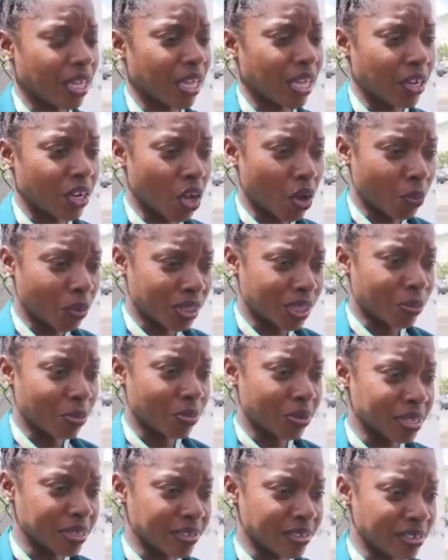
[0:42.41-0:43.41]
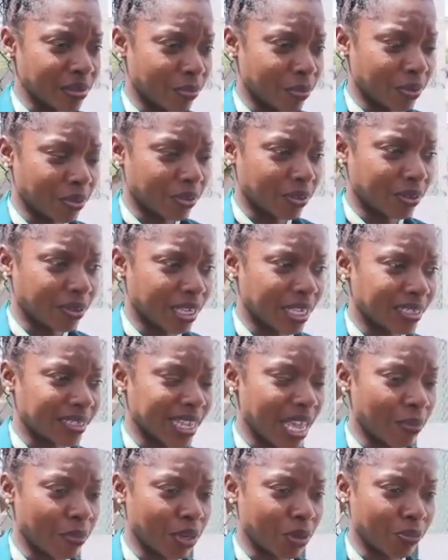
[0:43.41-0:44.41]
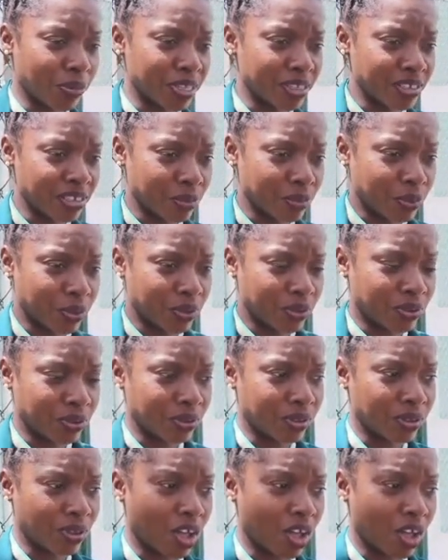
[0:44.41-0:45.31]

along with the principal and deputy principal